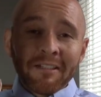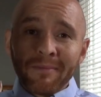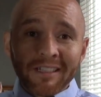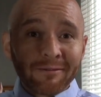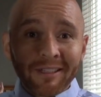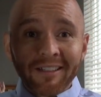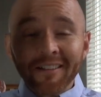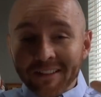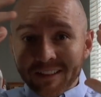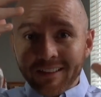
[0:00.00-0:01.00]
But that's what they
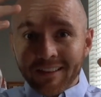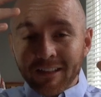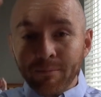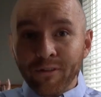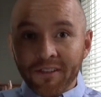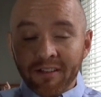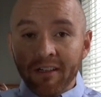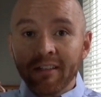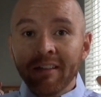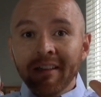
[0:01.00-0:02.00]
call it, the cupboard theory.